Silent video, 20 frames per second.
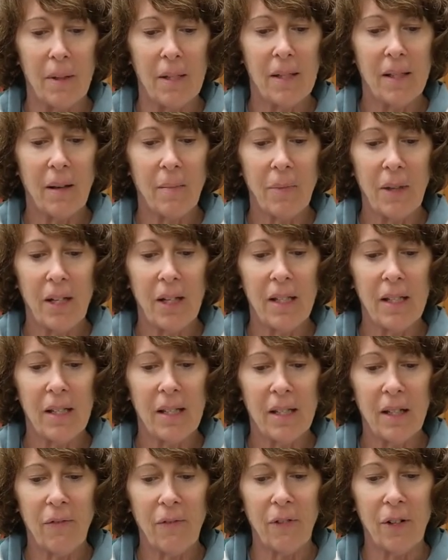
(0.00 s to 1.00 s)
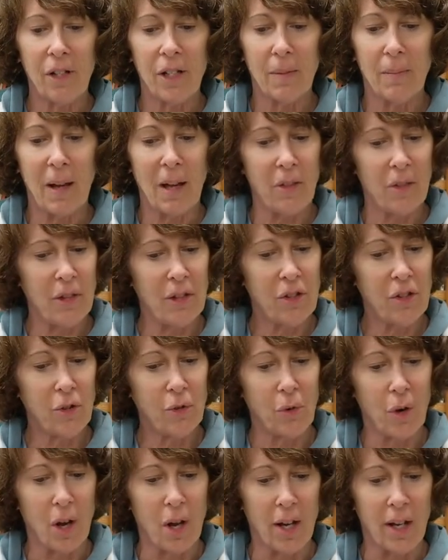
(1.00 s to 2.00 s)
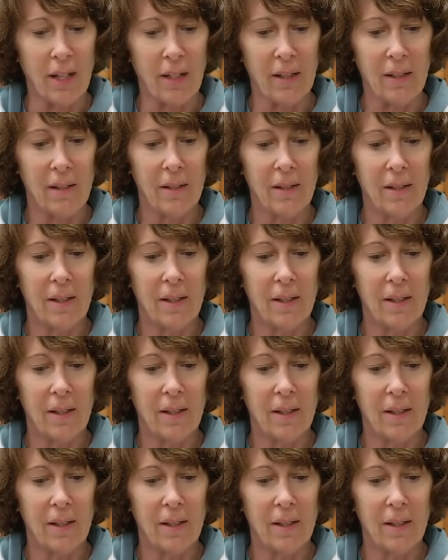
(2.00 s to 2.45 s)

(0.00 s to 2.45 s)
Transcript: but something is different about this drawing.